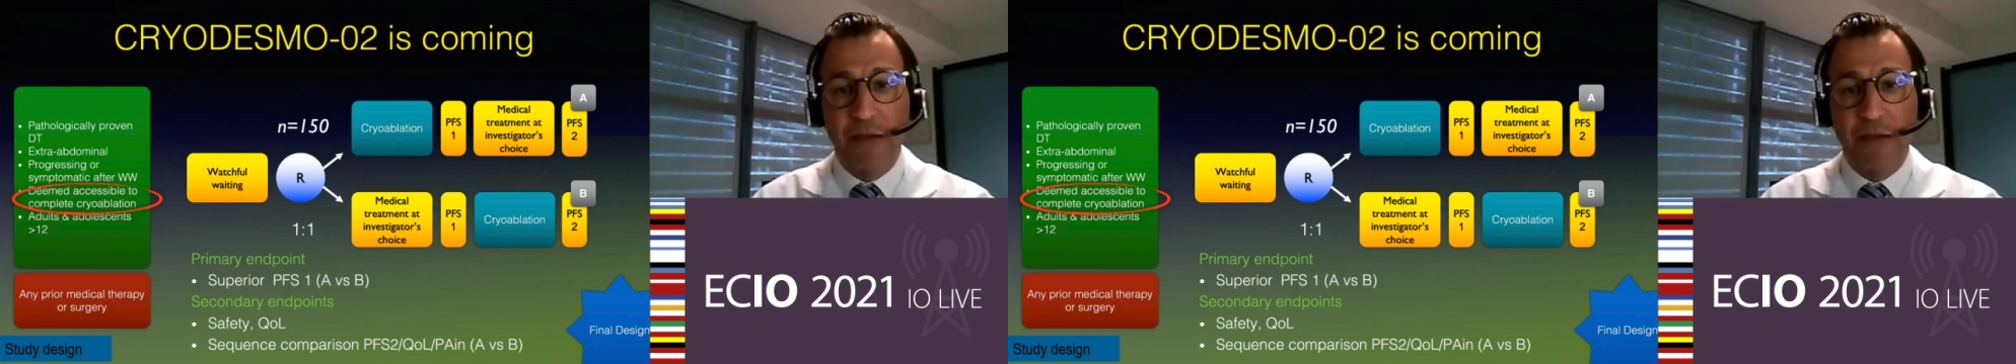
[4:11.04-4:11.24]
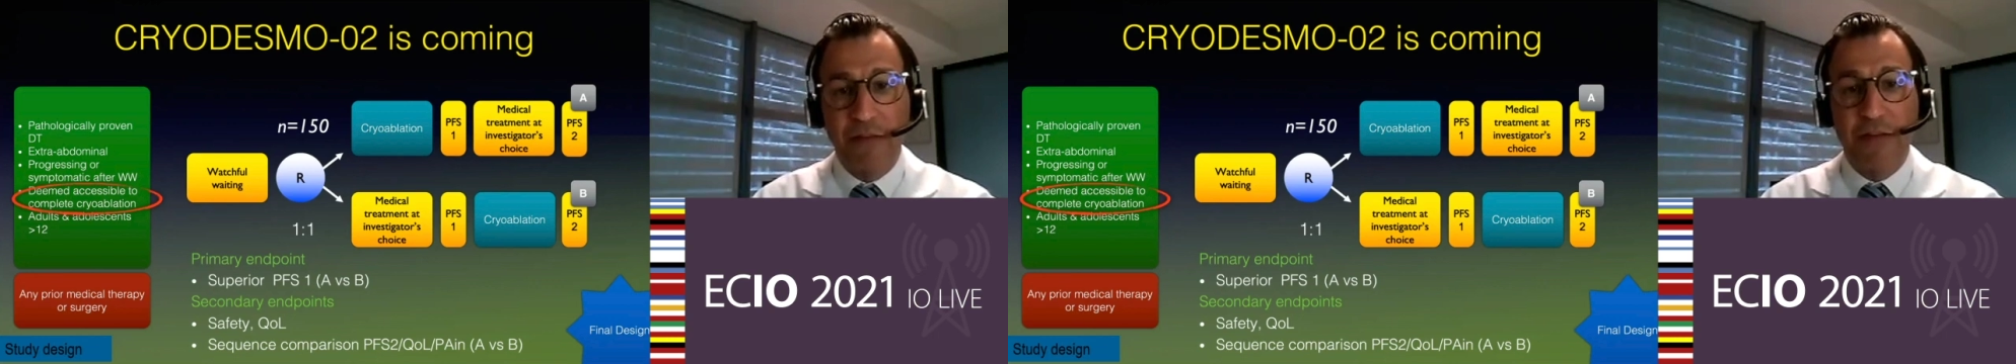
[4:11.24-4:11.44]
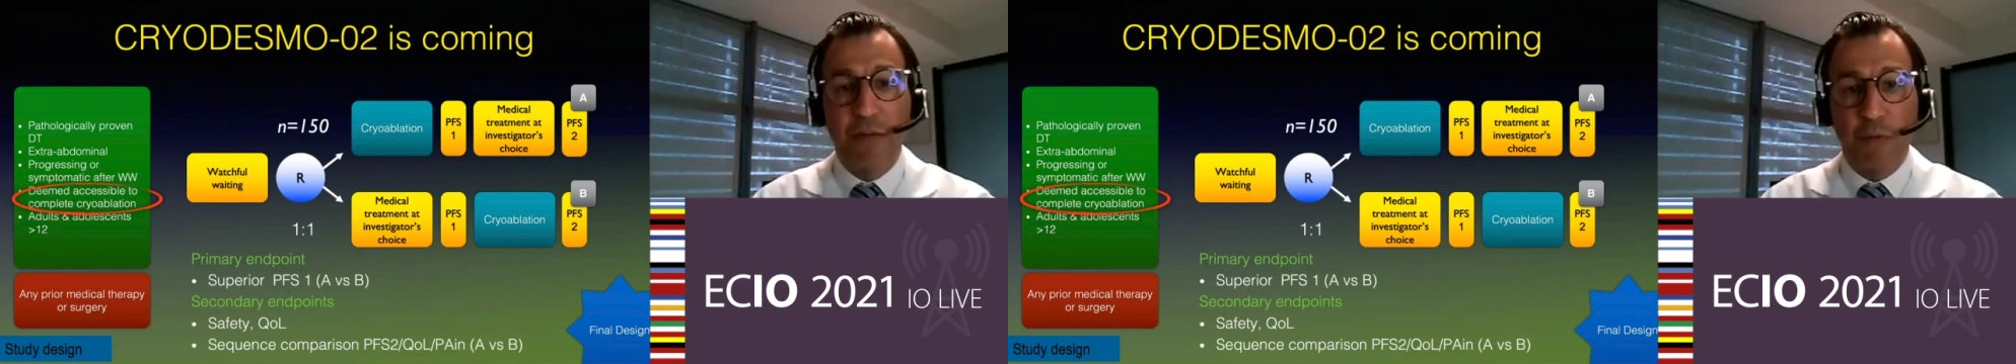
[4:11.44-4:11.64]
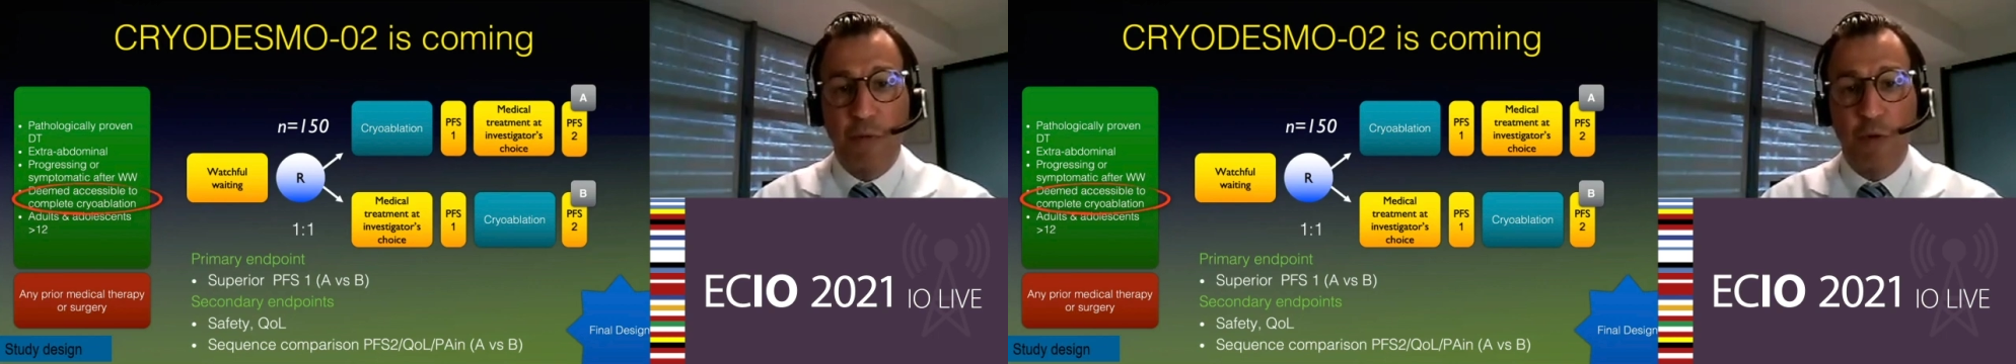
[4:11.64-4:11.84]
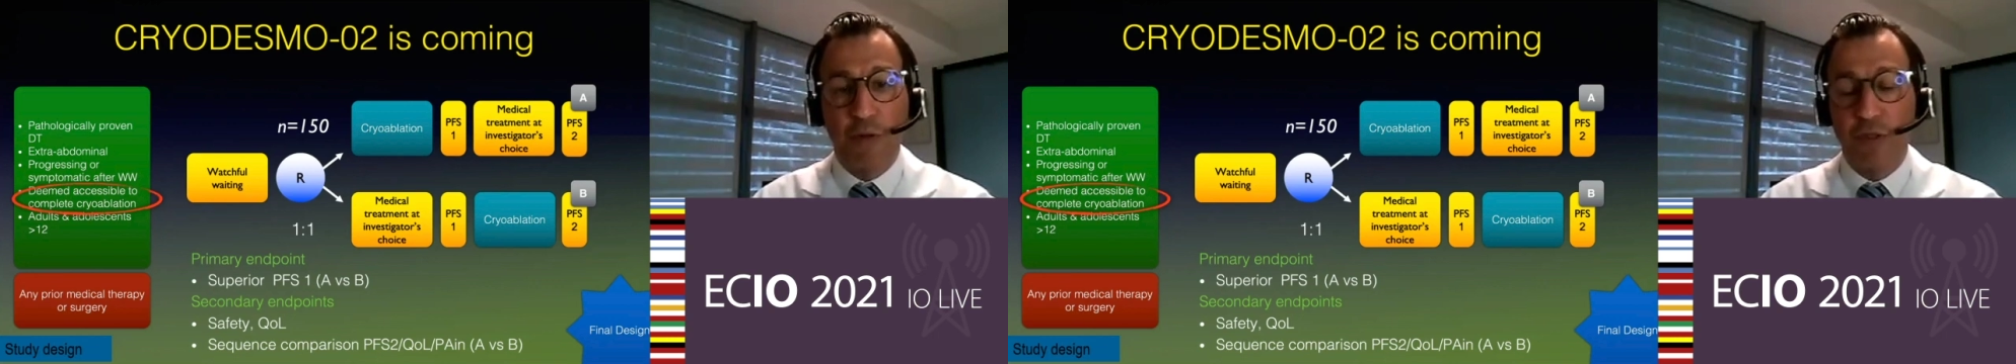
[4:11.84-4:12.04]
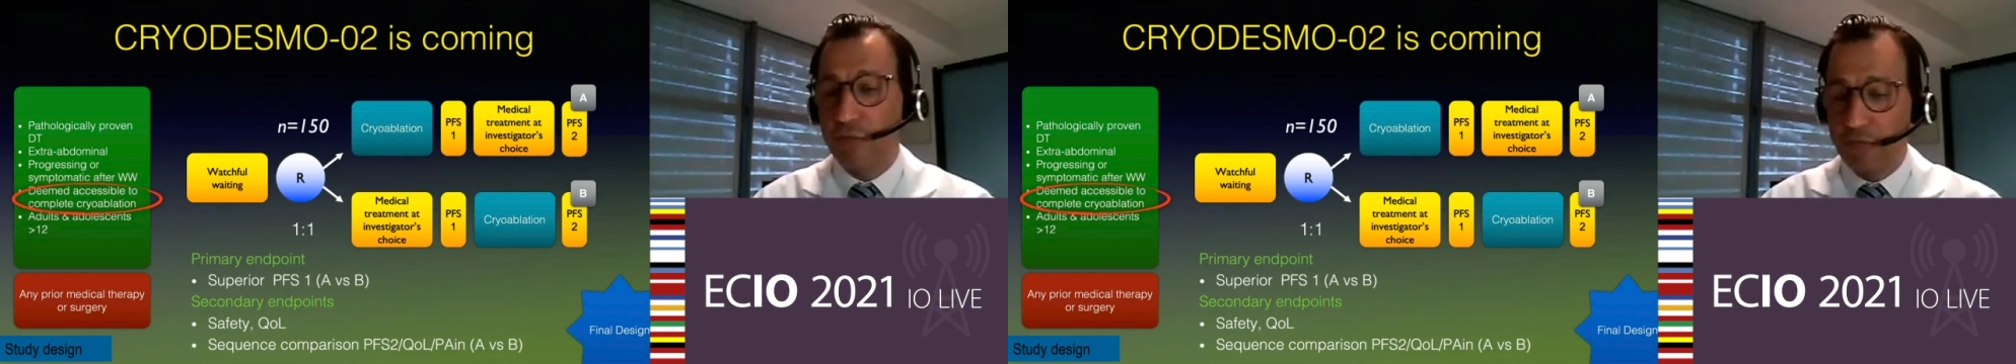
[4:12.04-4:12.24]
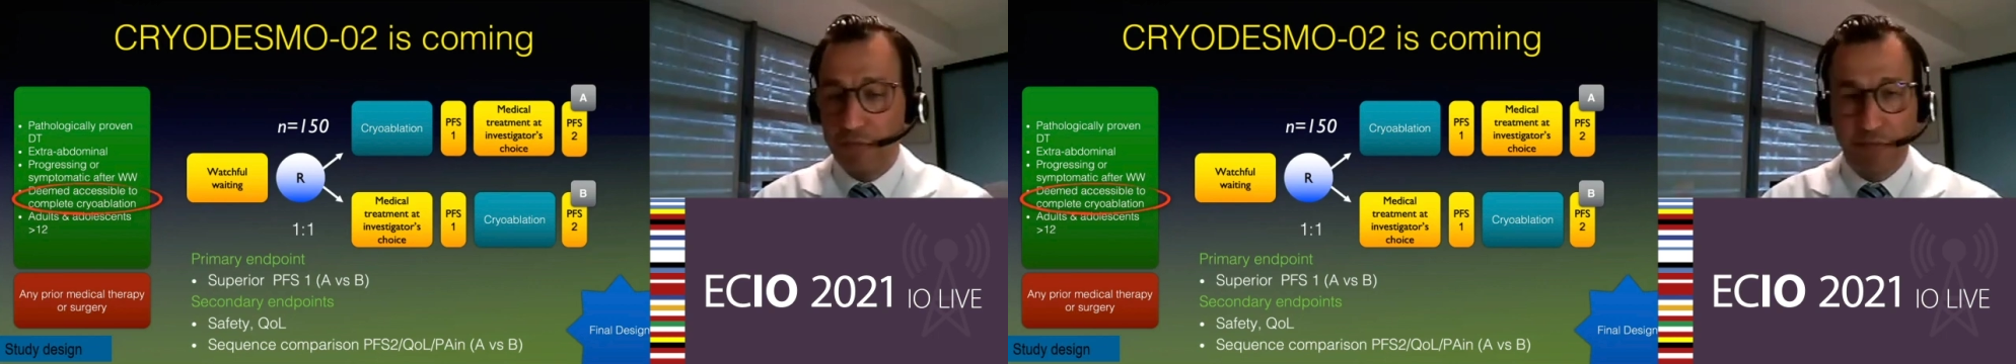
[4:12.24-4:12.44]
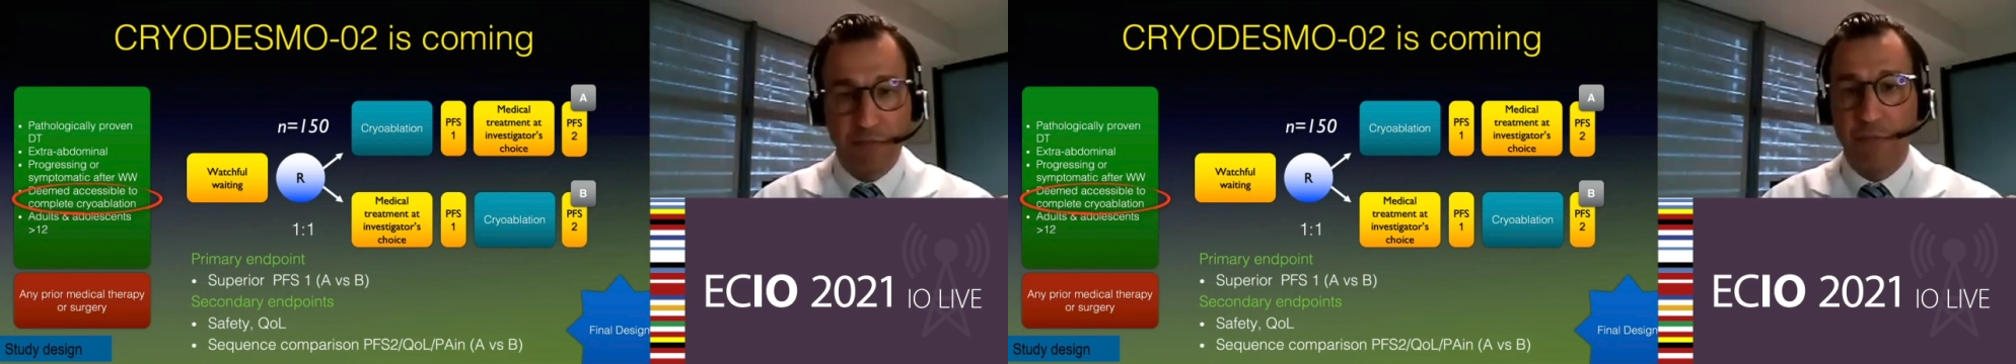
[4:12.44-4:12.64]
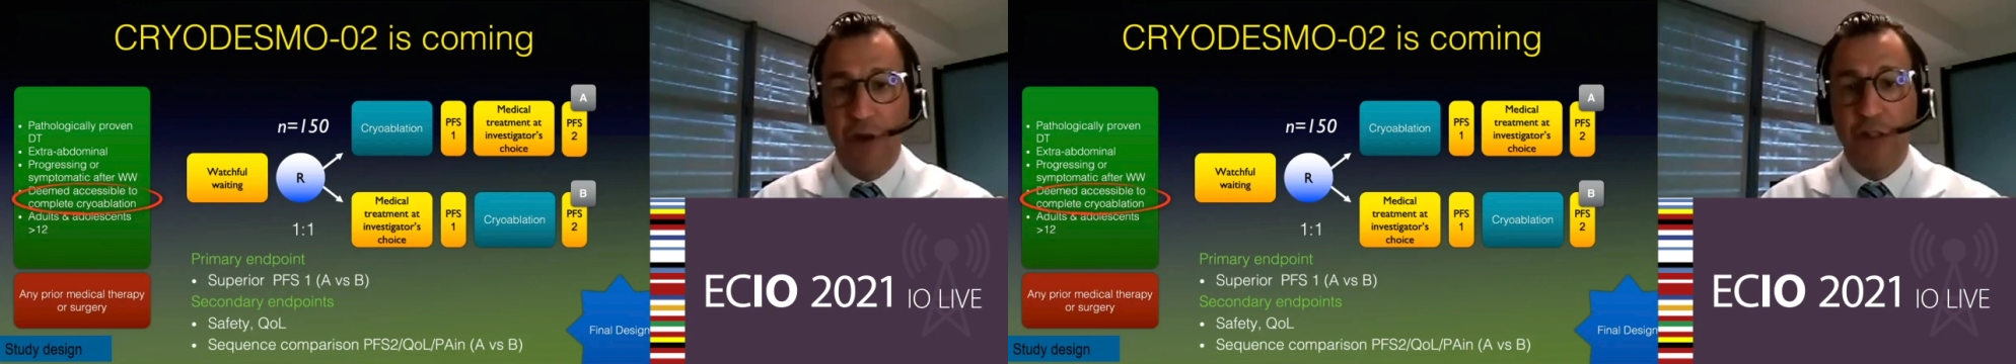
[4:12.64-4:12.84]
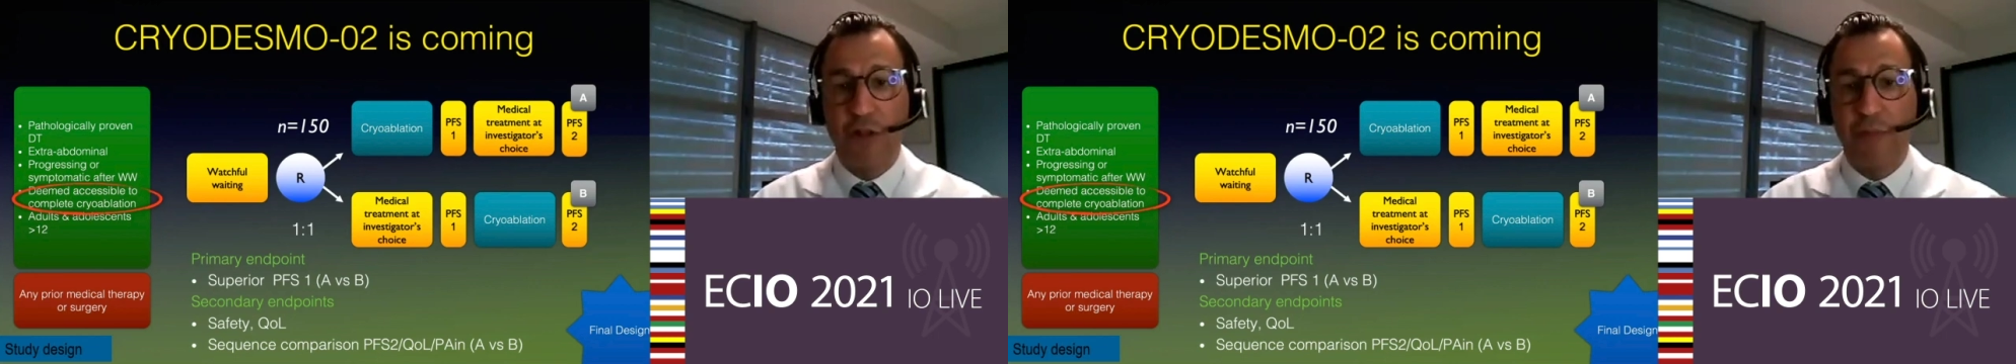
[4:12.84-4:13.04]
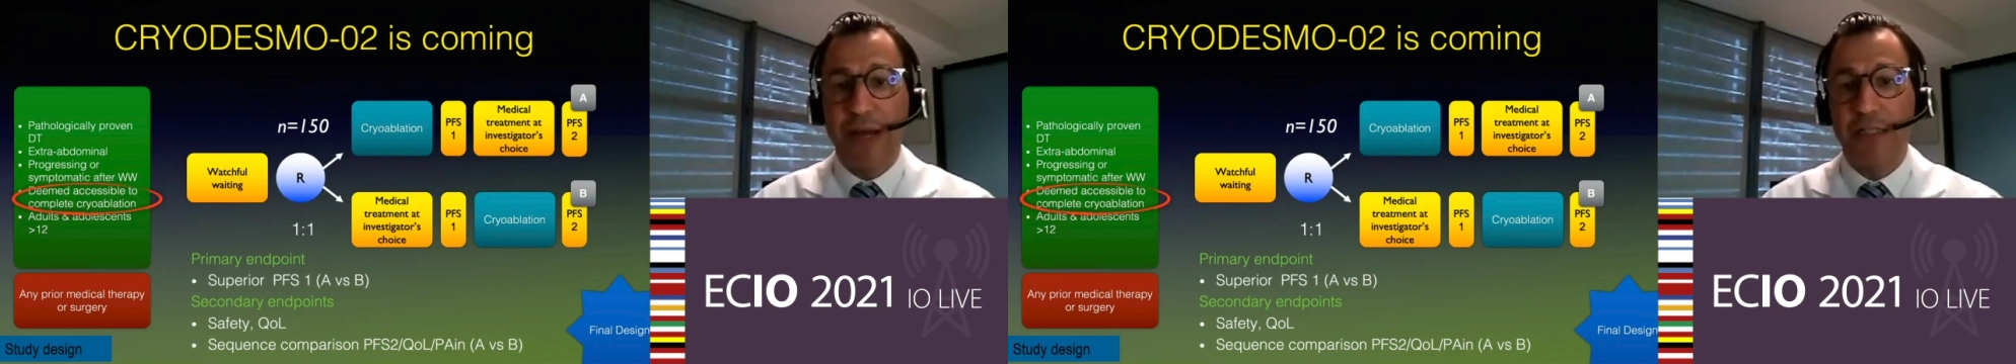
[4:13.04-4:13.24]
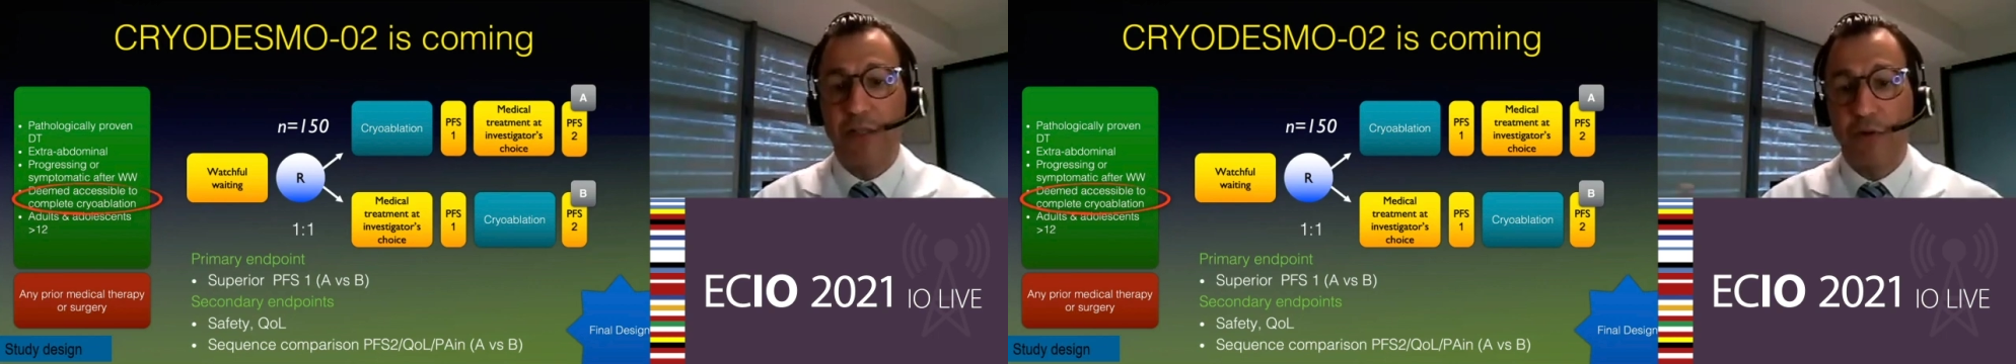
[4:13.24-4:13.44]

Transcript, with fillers: we will propose randomized